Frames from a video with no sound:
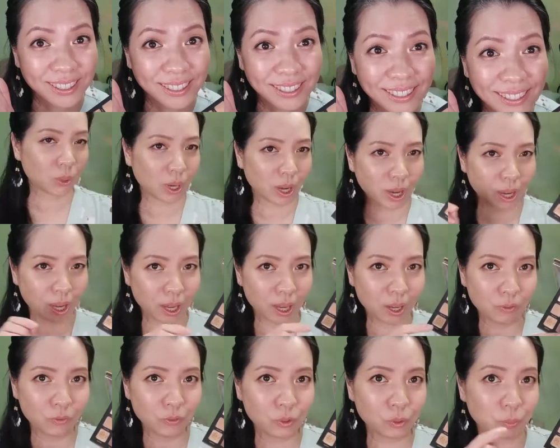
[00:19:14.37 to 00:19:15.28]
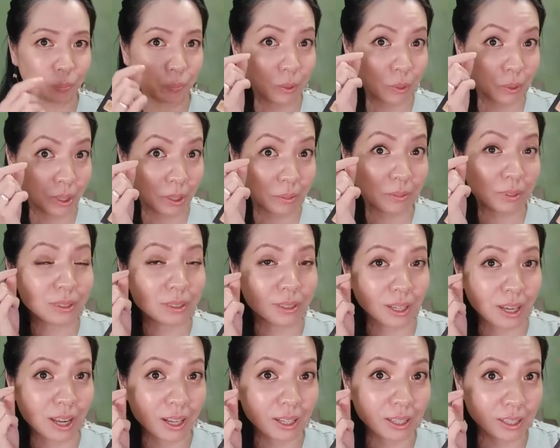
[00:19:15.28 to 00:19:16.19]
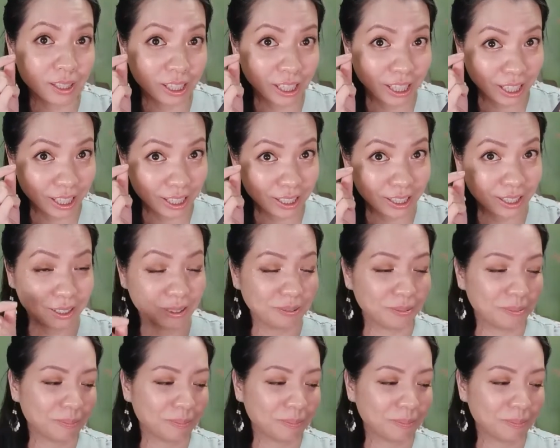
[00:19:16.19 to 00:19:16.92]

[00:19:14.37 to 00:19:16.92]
So I have to build up the color again.